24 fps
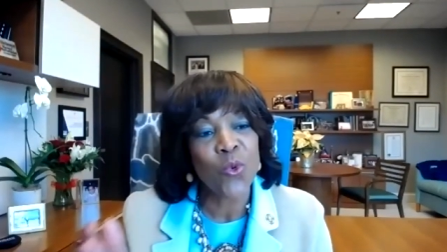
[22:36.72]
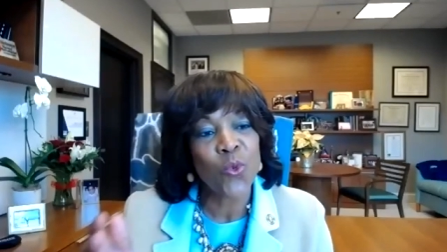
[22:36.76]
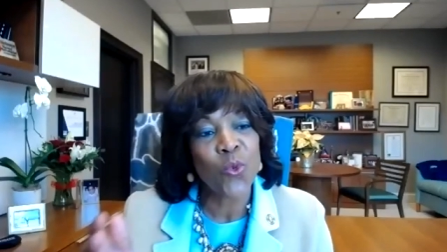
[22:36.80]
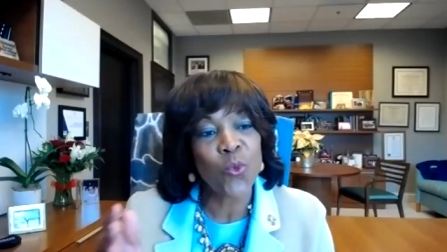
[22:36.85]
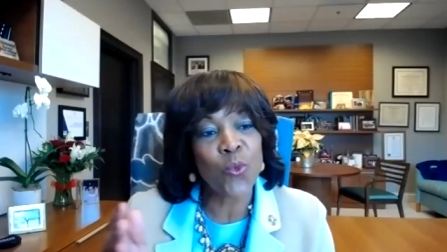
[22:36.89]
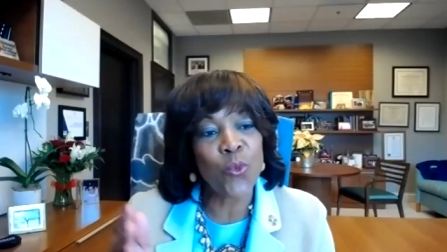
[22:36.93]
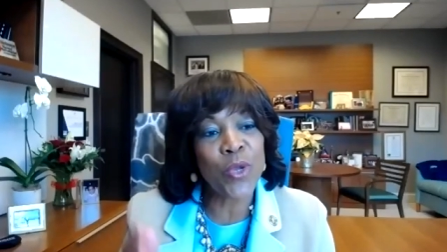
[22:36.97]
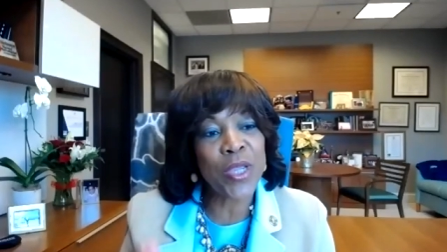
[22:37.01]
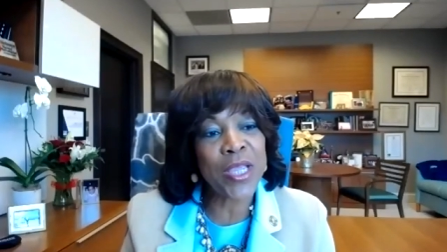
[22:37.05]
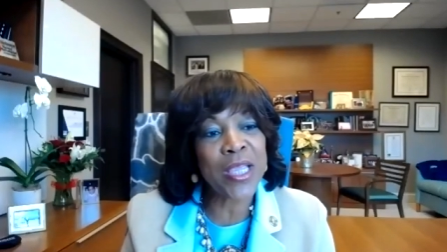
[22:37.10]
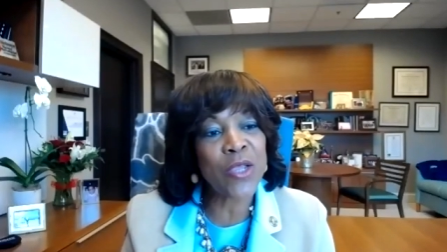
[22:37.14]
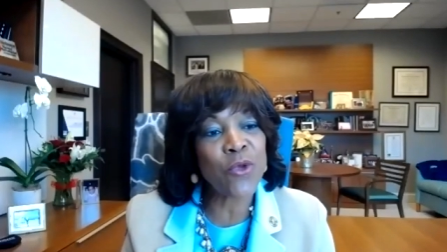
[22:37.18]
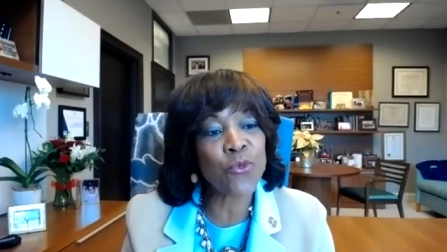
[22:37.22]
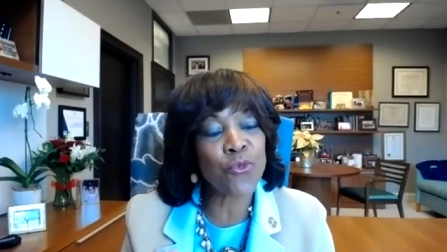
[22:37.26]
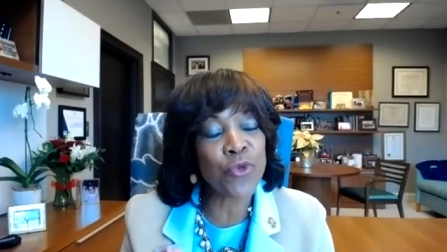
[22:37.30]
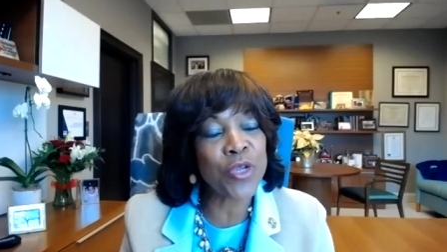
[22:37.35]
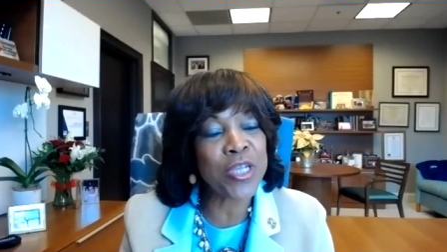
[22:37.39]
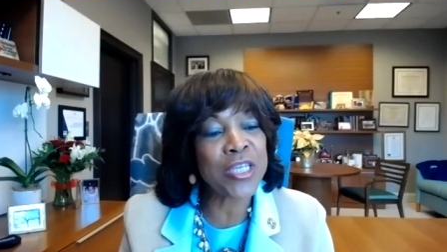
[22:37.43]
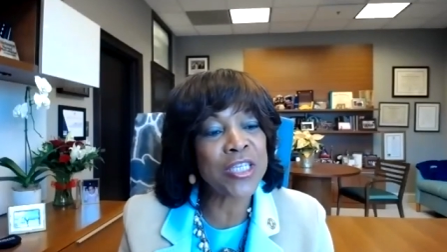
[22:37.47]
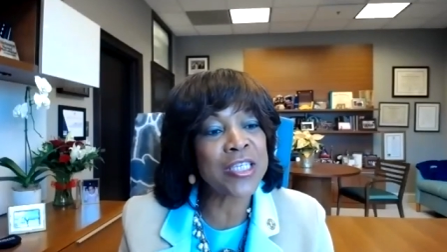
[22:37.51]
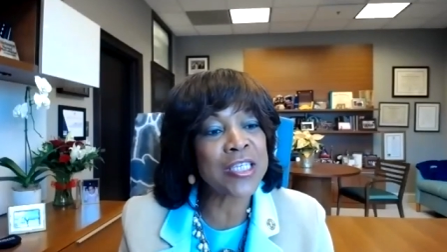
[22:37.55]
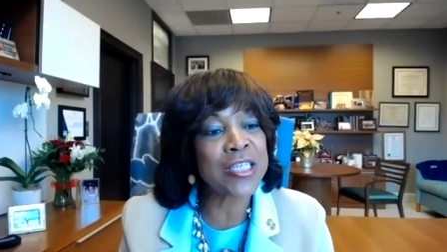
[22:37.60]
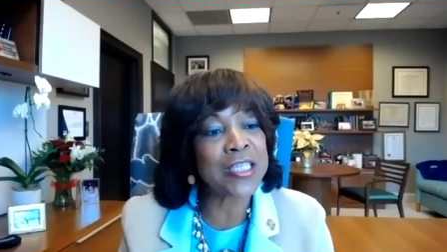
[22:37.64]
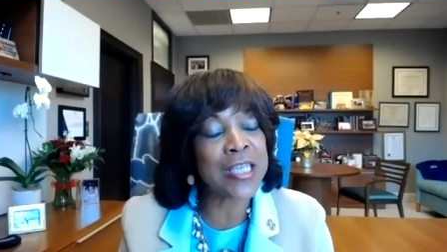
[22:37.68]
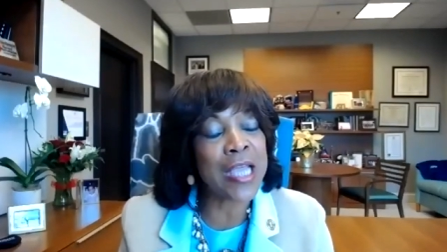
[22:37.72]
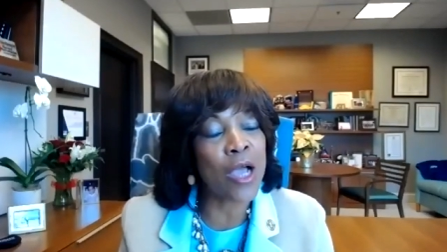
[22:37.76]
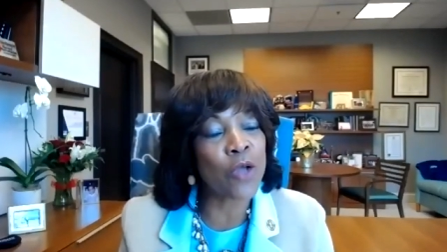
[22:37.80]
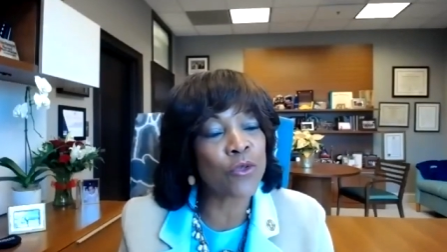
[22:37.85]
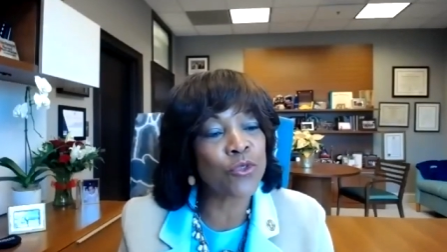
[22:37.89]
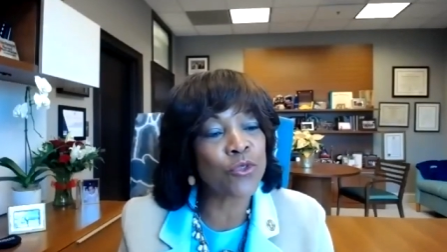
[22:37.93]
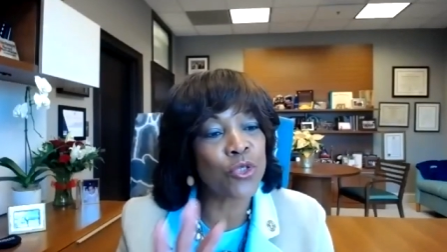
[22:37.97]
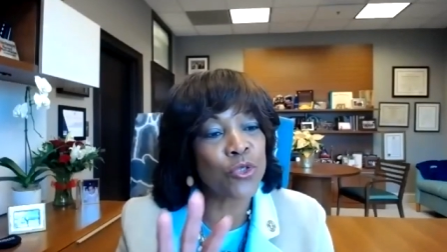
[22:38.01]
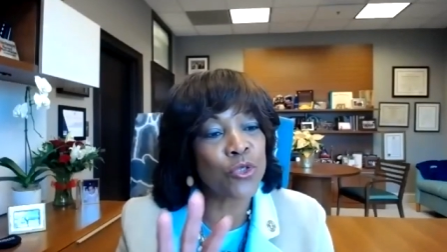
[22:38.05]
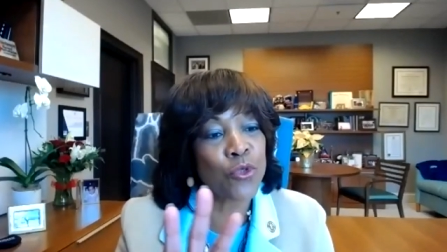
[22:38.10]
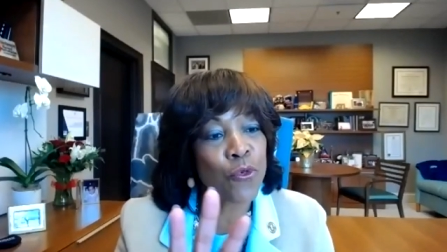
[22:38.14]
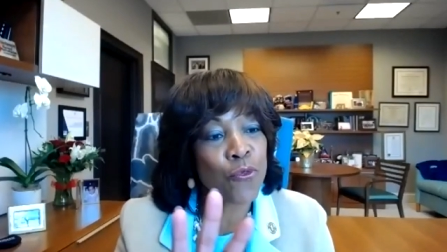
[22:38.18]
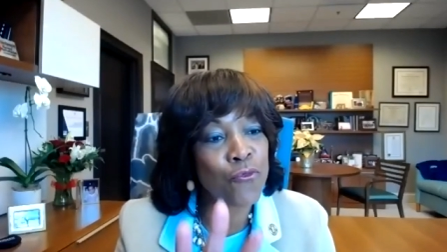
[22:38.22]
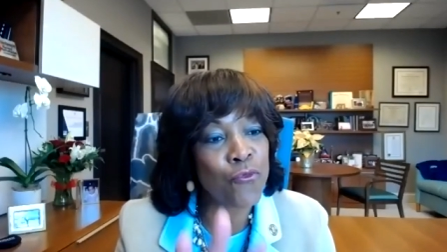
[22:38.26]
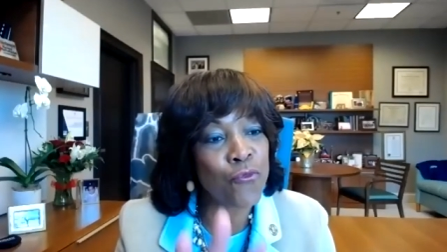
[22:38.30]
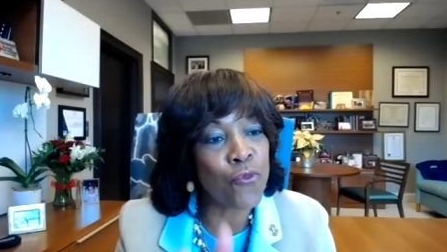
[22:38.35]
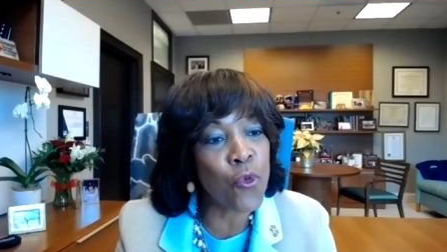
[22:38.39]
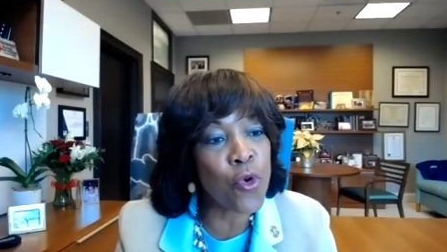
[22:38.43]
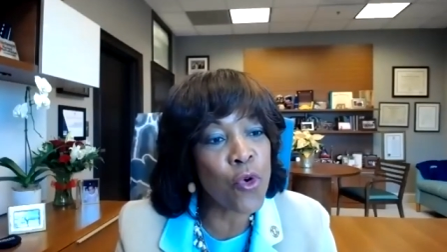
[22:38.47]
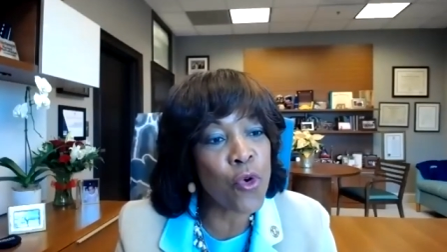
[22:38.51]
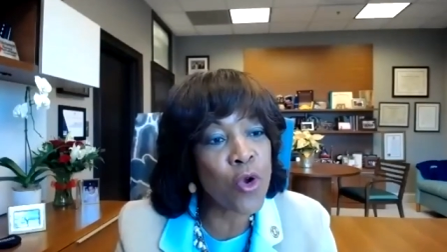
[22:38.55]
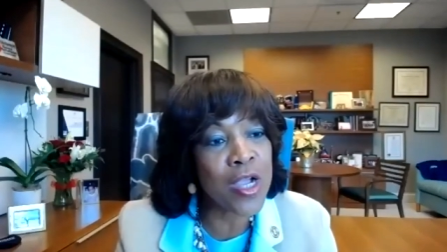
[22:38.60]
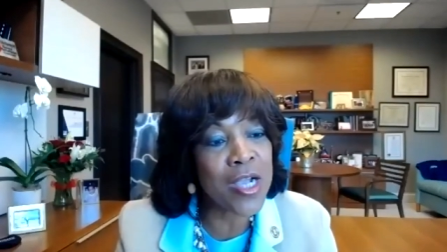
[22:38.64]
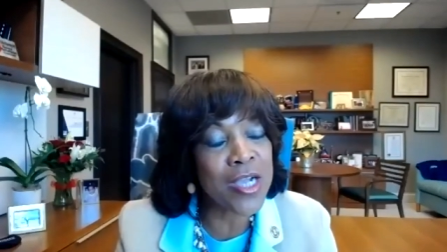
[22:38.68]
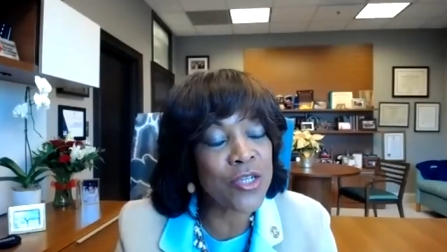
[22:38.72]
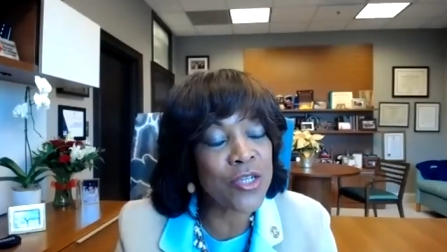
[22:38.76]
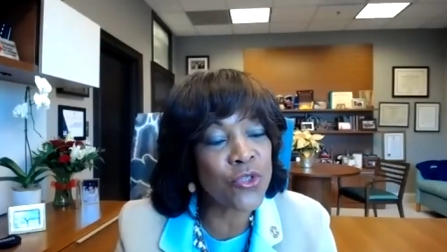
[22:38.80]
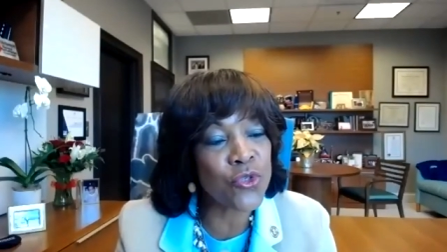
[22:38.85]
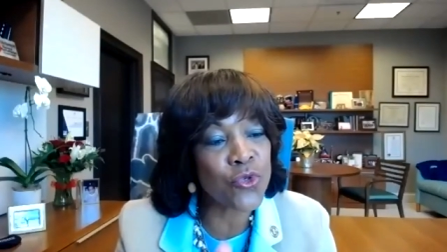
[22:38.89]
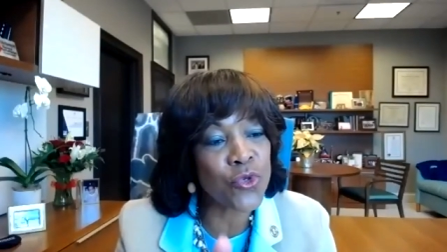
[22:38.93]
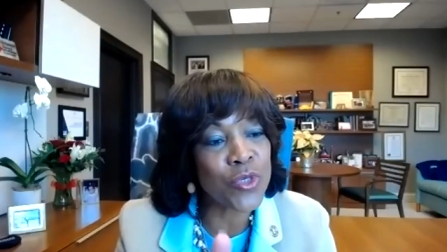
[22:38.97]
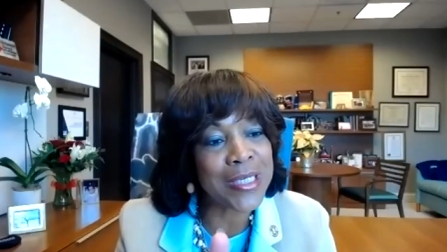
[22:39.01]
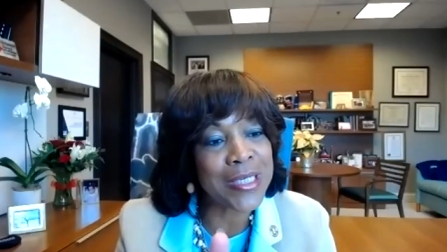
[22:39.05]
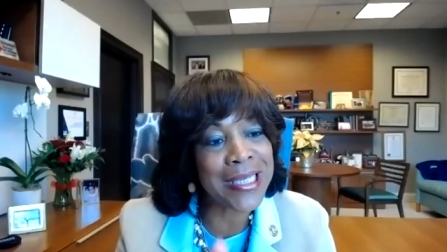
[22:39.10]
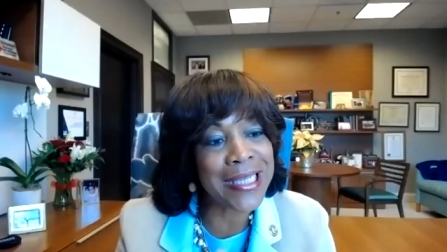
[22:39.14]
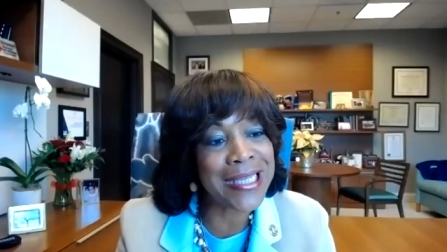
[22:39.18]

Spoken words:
We reached out to the 400